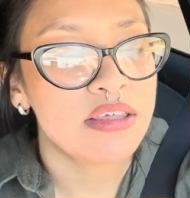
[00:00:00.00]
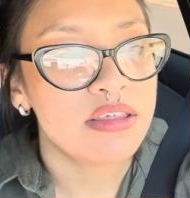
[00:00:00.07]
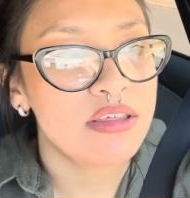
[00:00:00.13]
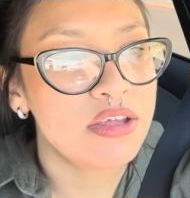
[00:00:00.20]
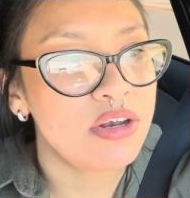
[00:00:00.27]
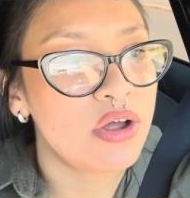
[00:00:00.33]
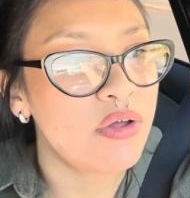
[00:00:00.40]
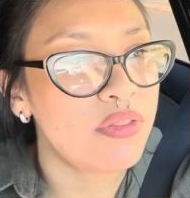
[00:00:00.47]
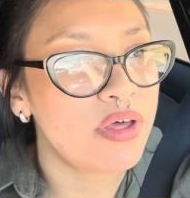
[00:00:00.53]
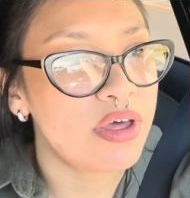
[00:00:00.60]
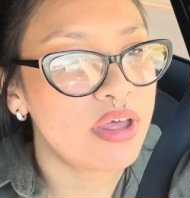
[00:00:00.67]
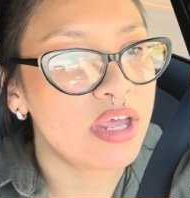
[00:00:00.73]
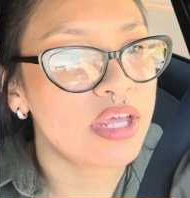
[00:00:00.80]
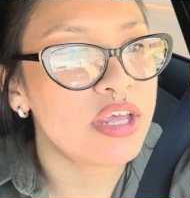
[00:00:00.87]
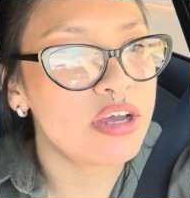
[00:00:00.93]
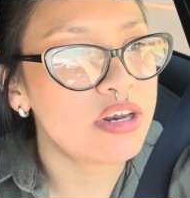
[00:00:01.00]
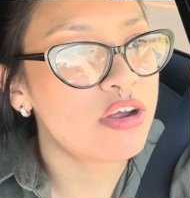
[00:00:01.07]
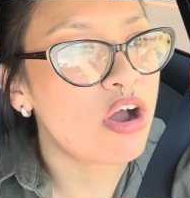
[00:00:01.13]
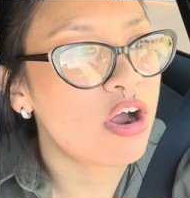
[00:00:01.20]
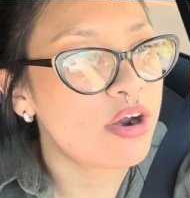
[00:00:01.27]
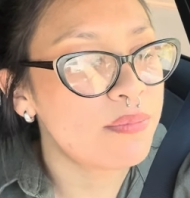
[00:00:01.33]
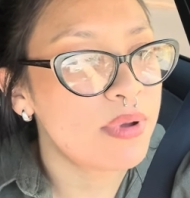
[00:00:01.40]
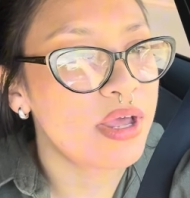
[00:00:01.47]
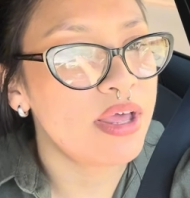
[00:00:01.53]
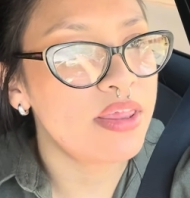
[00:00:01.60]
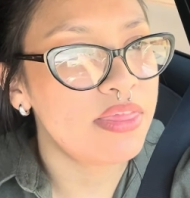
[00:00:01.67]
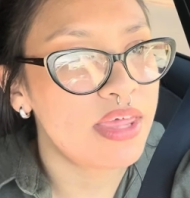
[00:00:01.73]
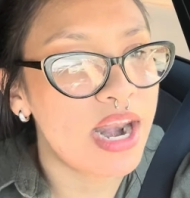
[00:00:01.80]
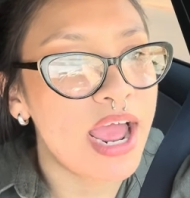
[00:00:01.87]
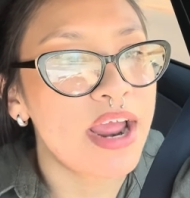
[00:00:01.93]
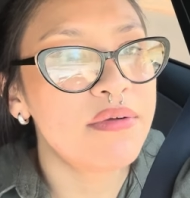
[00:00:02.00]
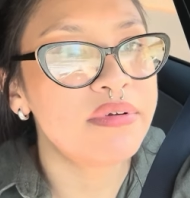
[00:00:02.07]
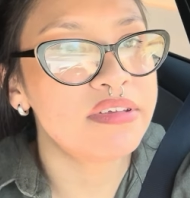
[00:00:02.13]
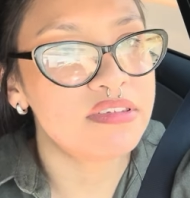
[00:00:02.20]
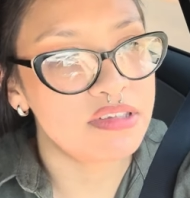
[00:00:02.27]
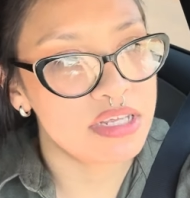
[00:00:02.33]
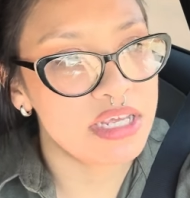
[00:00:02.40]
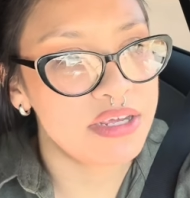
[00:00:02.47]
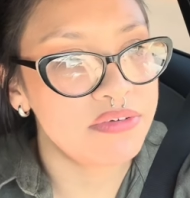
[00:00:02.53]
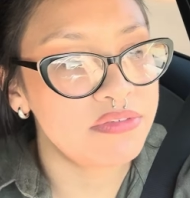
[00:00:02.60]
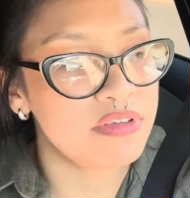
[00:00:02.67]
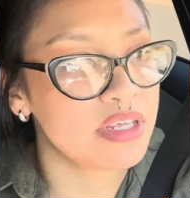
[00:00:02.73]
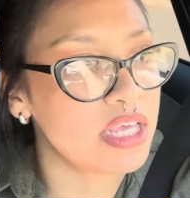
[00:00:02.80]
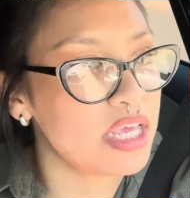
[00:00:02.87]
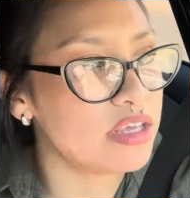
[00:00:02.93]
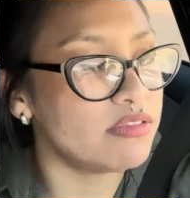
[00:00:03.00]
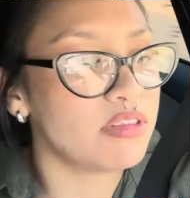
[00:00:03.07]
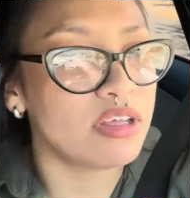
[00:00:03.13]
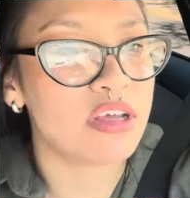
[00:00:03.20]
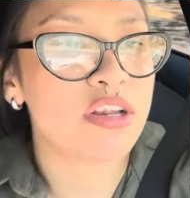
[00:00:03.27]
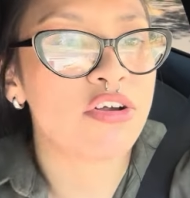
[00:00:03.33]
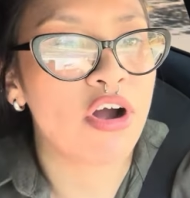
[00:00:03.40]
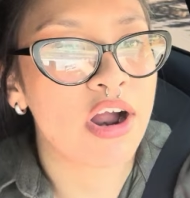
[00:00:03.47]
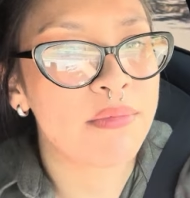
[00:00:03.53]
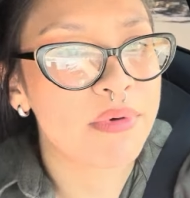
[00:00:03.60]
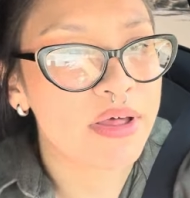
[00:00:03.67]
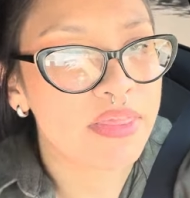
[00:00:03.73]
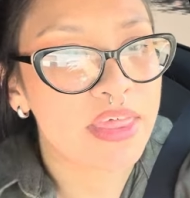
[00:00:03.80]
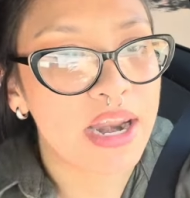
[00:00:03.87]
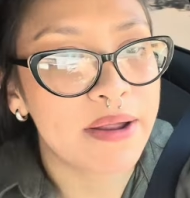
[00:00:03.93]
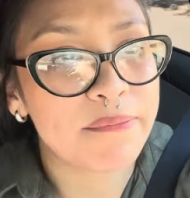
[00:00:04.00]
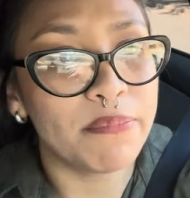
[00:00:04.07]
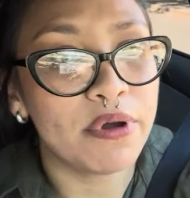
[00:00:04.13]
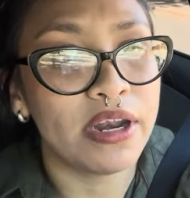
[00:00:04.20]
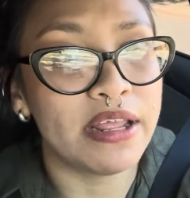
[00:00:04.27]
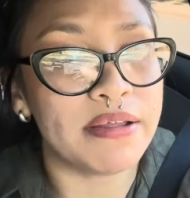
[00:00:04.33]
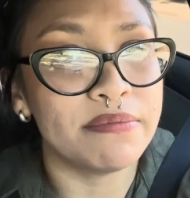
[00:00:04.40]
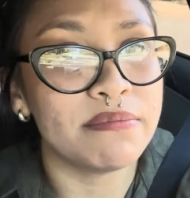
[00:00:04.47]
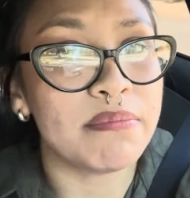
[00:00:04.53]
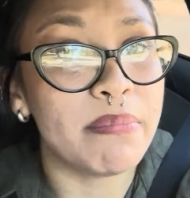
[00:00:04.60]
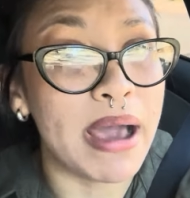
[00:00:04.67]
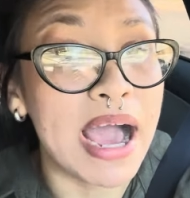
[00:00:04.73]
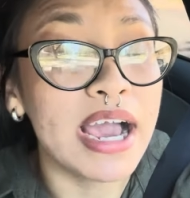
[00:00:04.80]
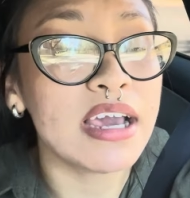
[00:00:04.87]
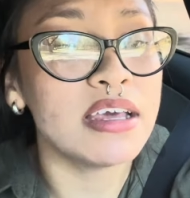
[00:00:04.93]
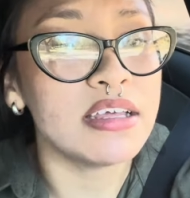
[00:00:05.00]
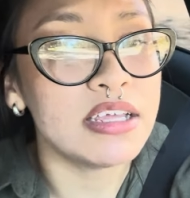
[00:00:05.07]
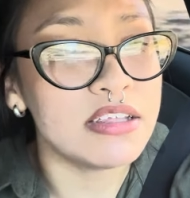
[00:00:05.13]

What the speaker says: you know, the good karma that I received is the good karma that I'm putting back